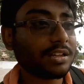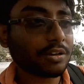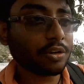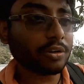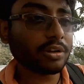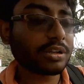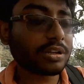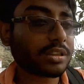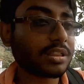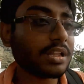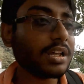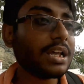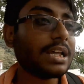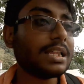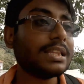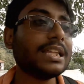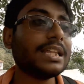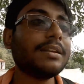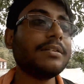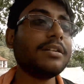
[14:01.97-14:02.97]
hosts,
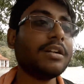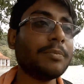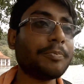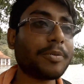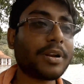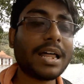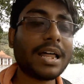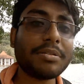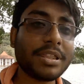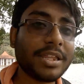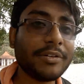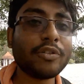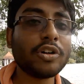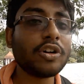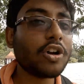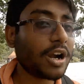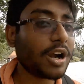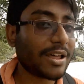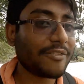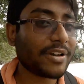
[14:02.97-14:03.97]
then perhaps he would
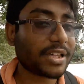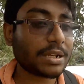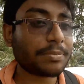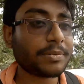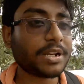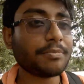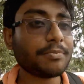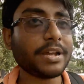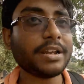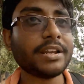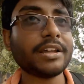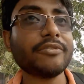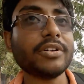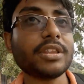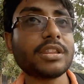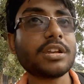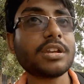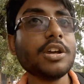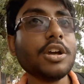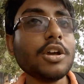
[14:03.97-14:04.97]
not have accepted my
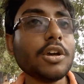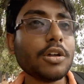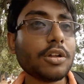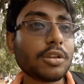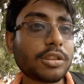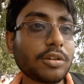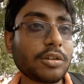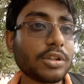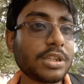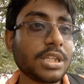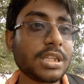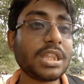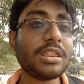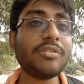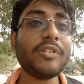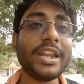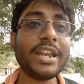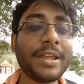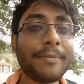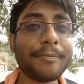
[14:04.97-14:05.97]
request. So this is
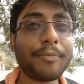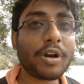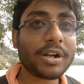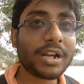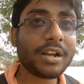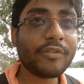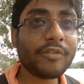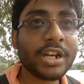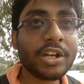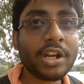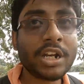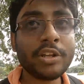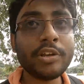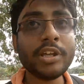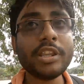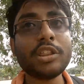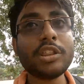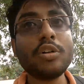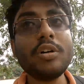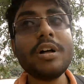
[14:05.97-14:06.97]
very important when you are
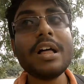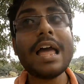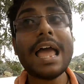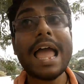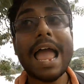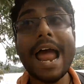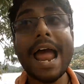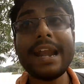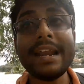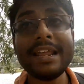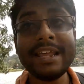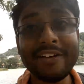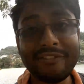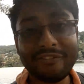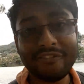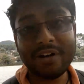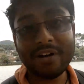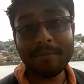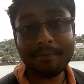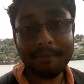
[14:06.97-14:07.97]
doing so. And
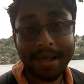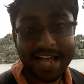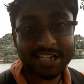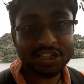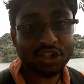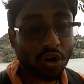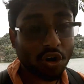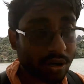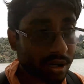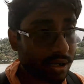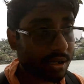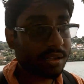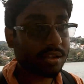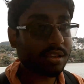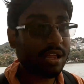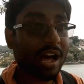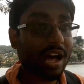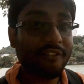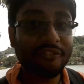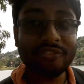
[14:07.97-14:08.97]
if a match occurs
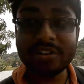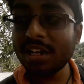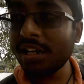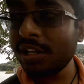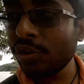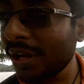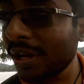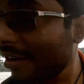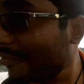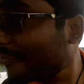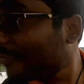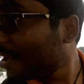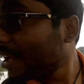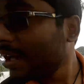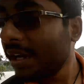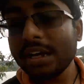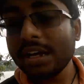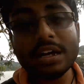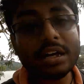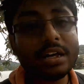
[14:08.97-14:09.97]
after you have
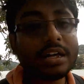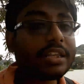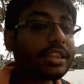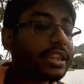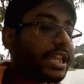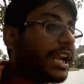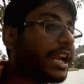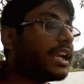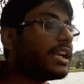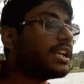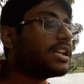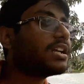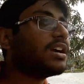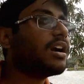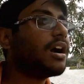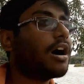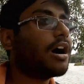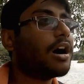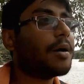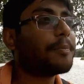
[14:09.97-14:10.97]
sent
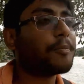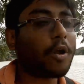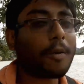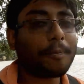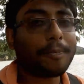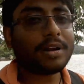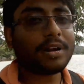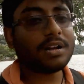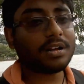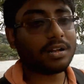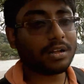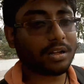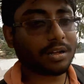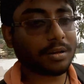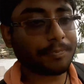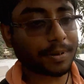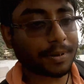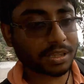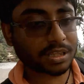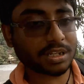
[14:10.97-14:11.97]
a proper
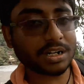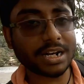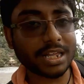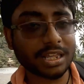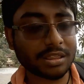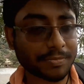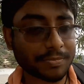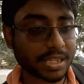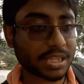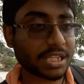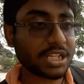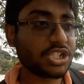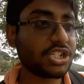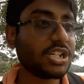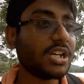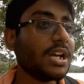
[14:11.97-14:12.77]
personalized message,